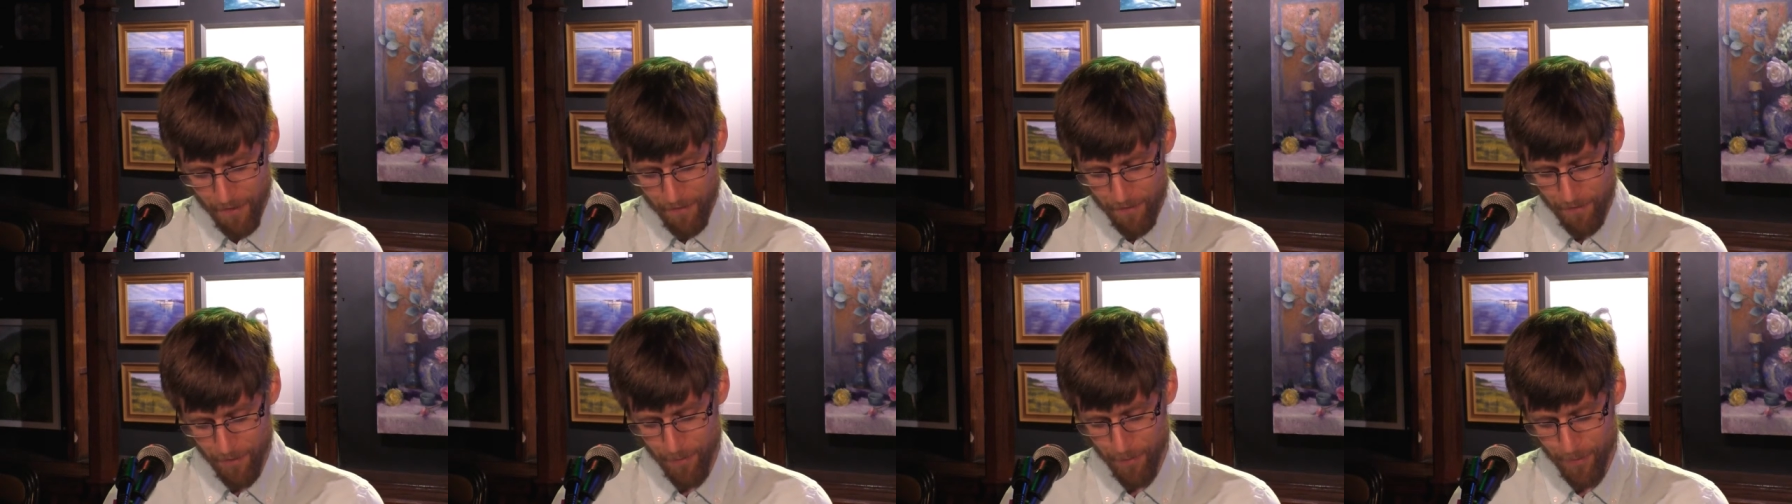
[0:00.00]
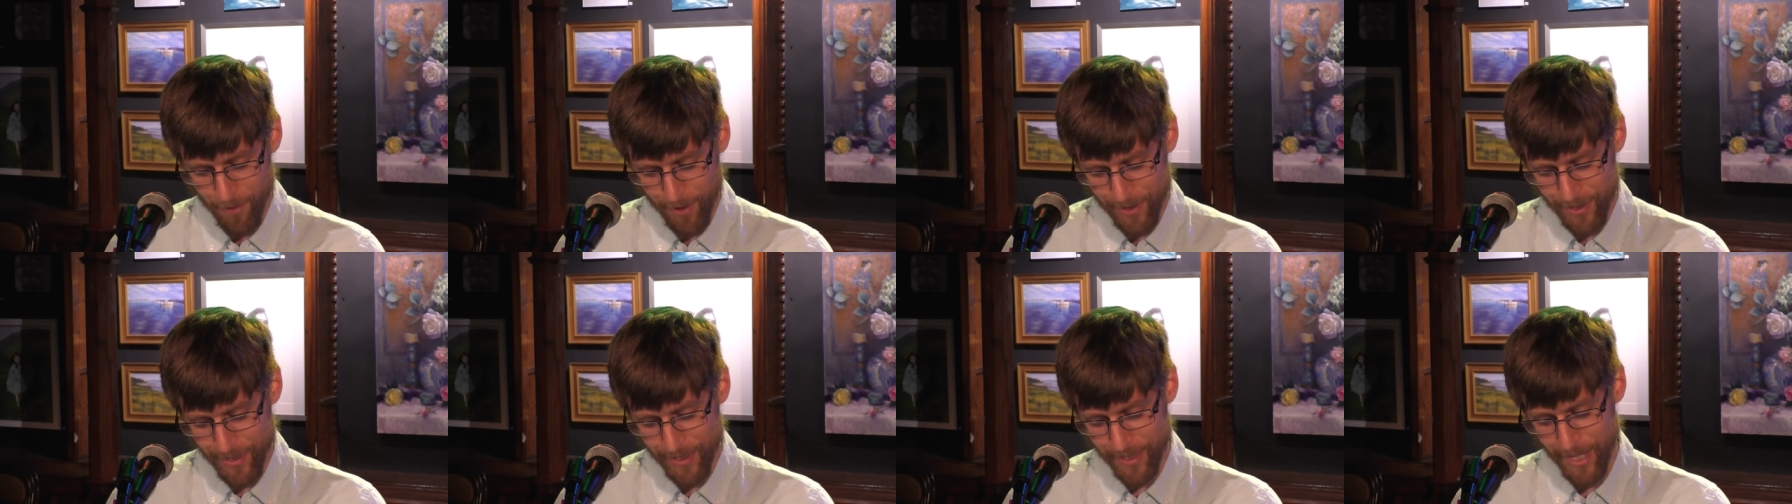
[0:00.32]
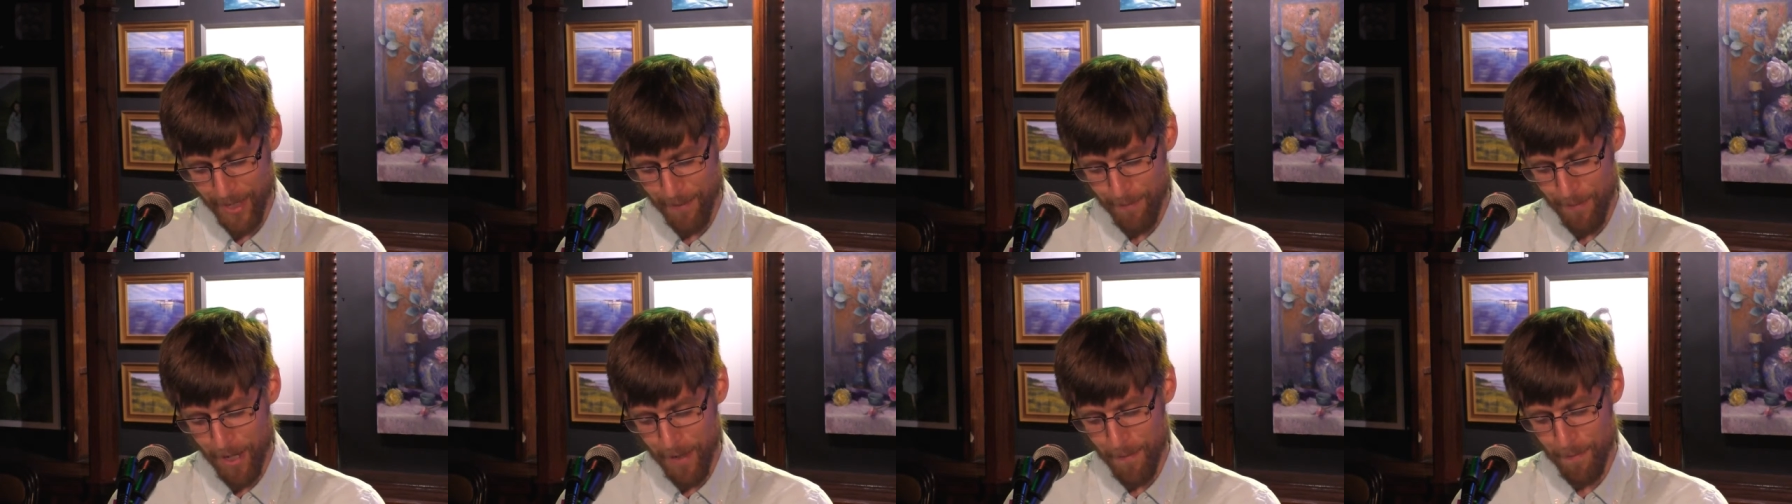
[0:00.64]
from which
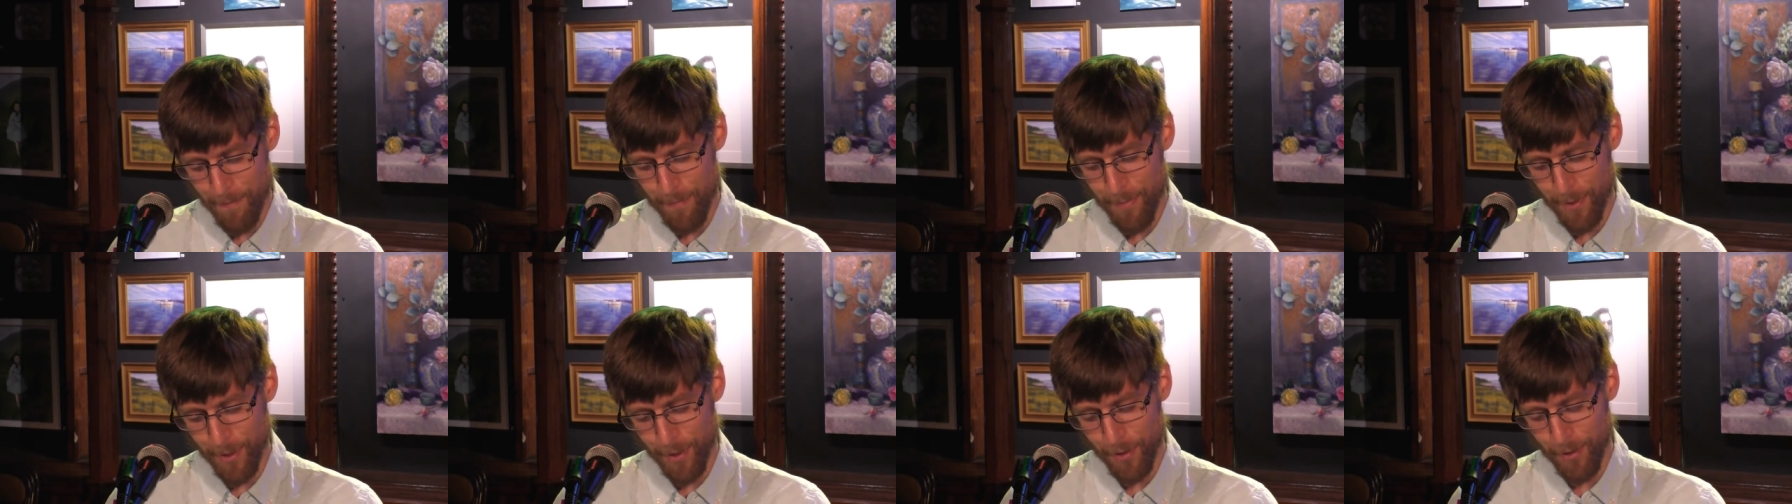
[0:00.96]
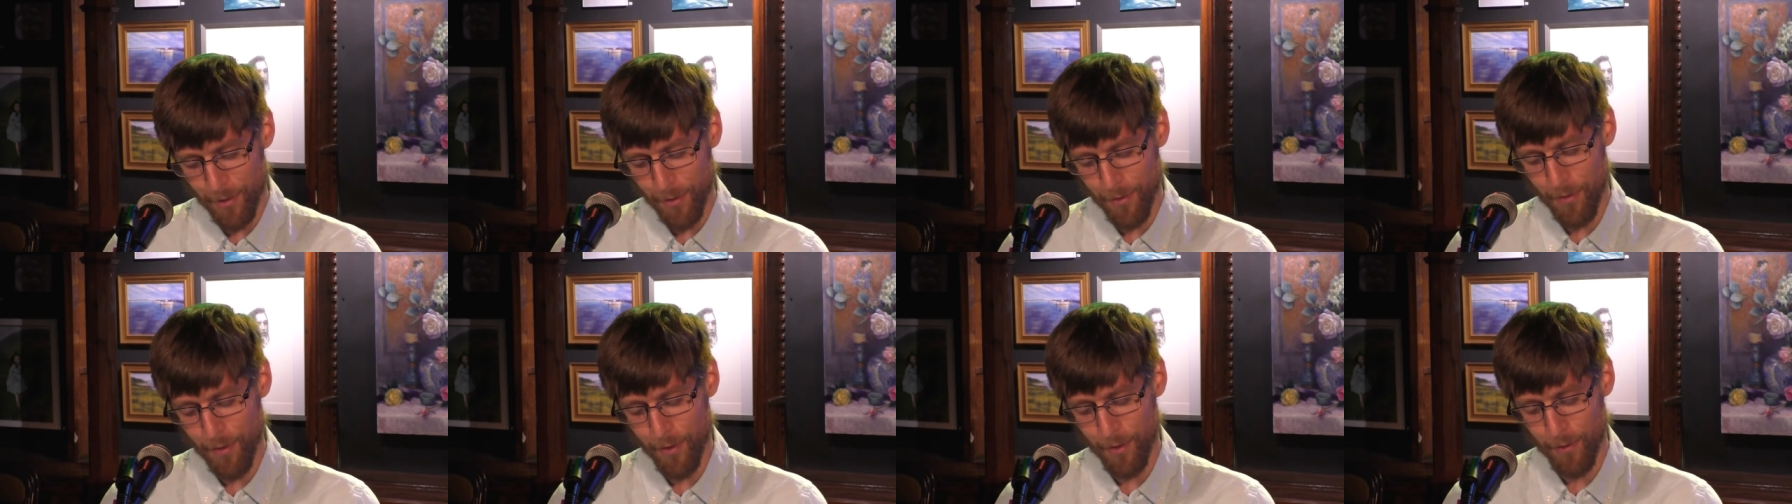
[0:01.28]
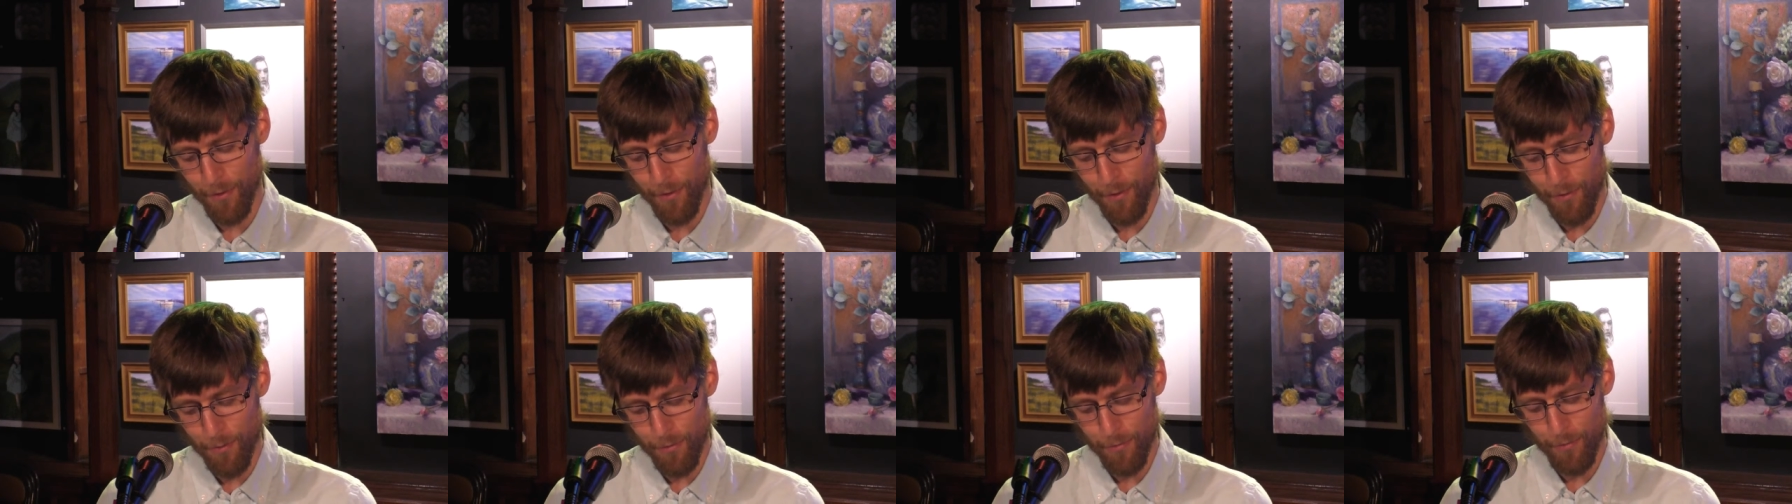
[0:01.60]
they might build their
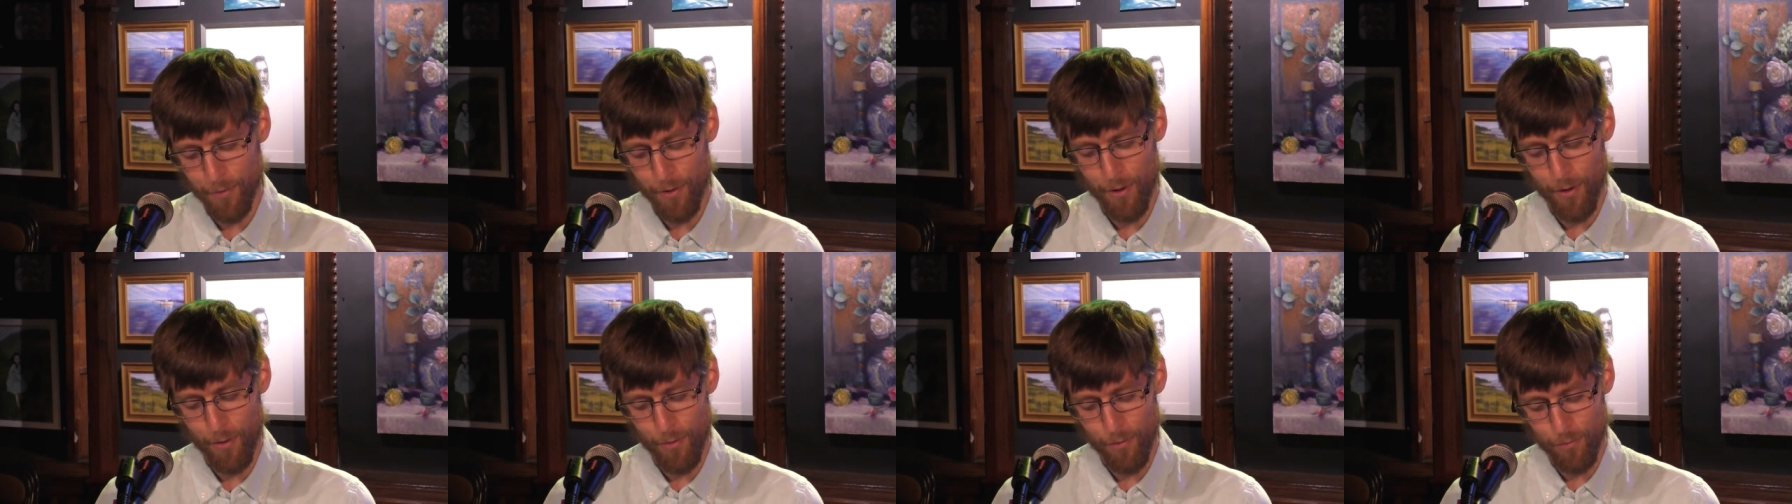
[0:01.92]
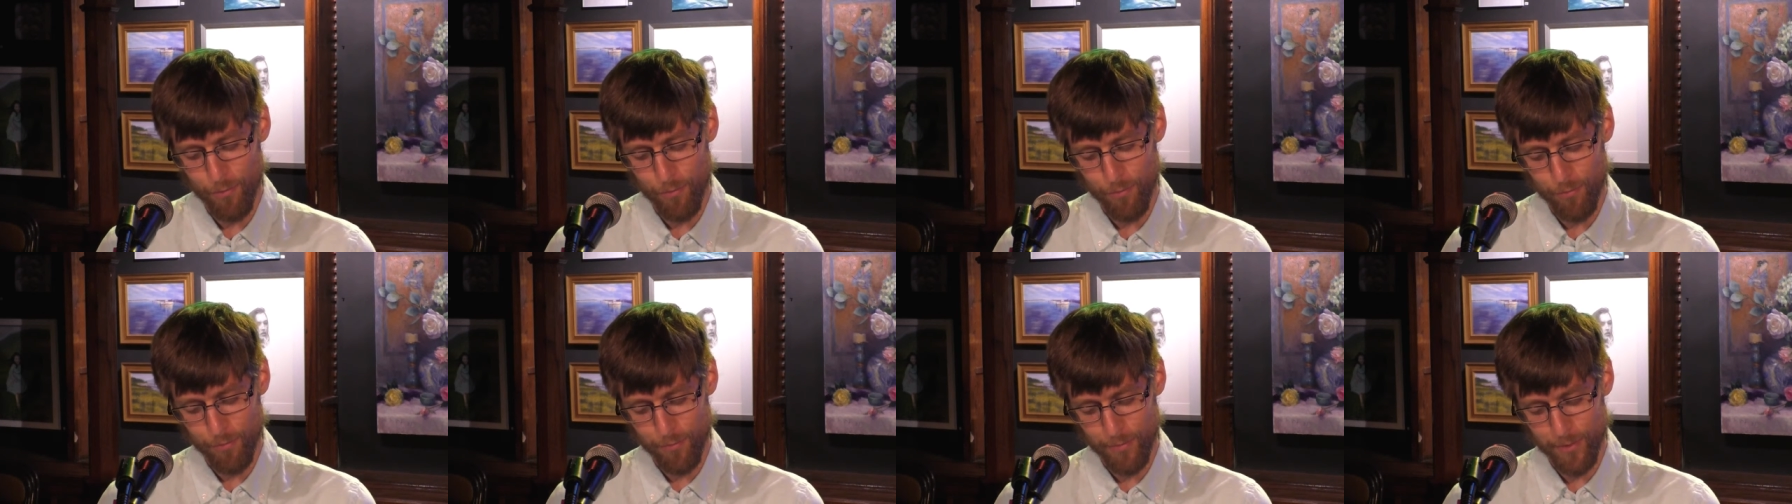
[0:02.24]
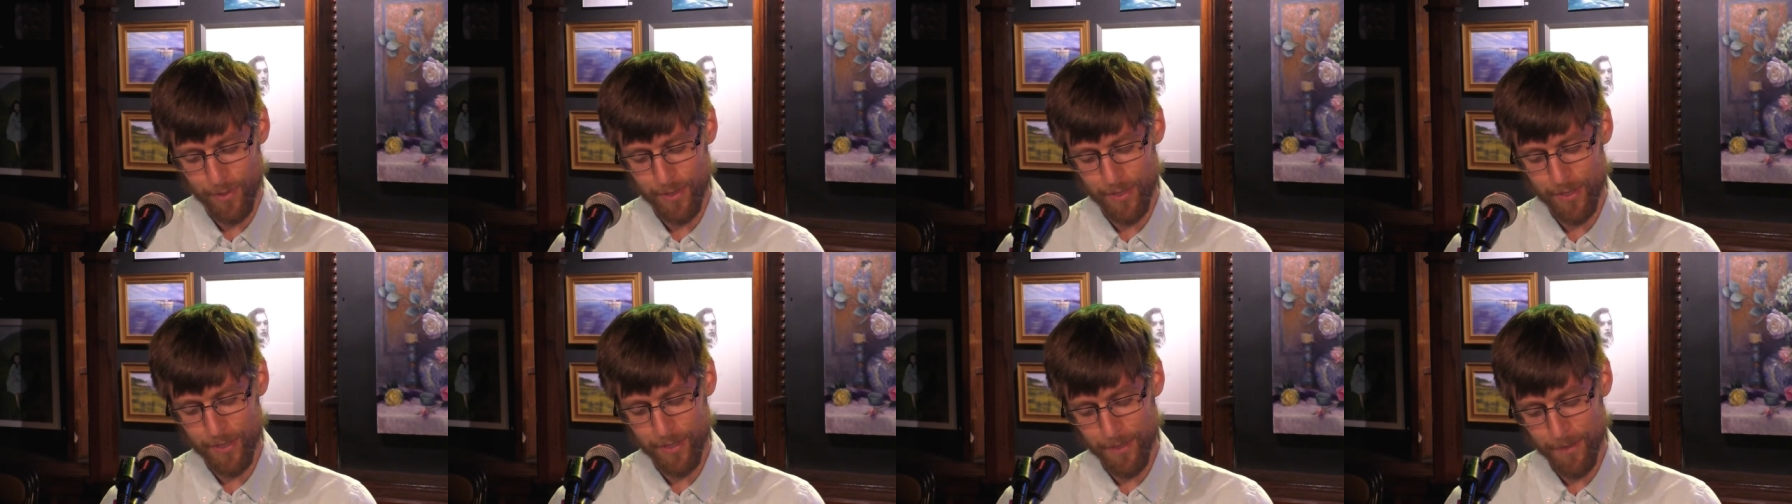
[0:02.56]
own
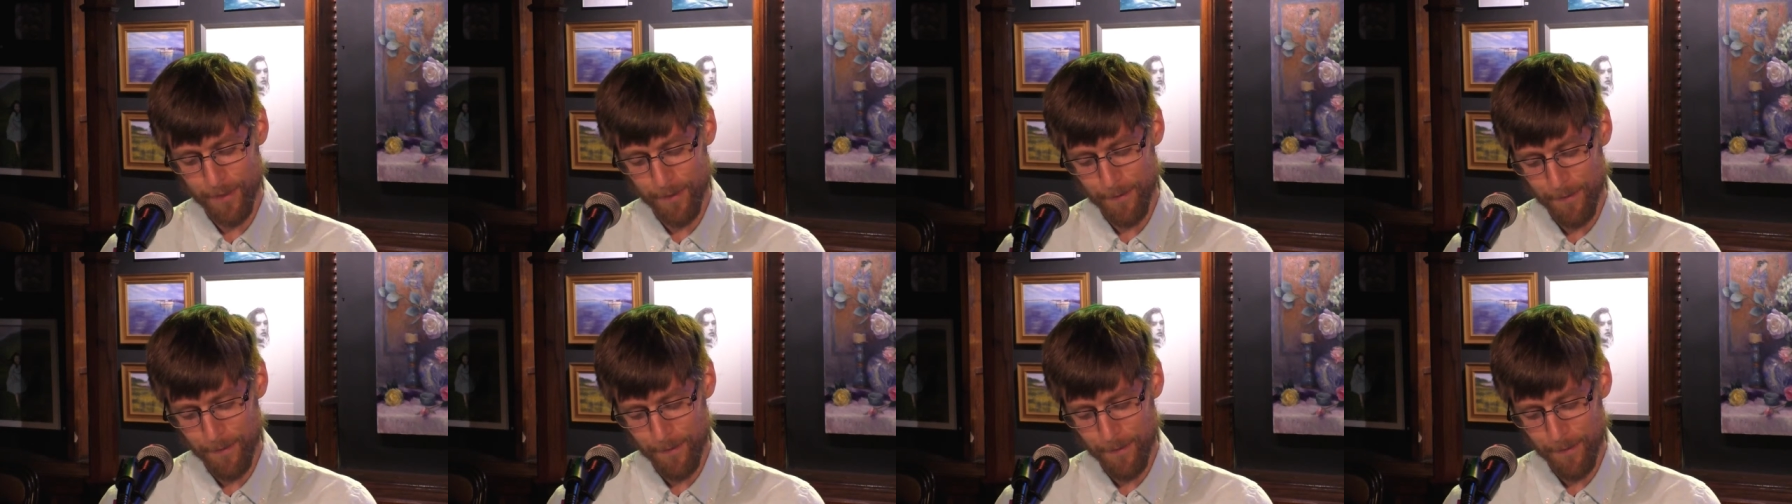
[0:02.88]
homes,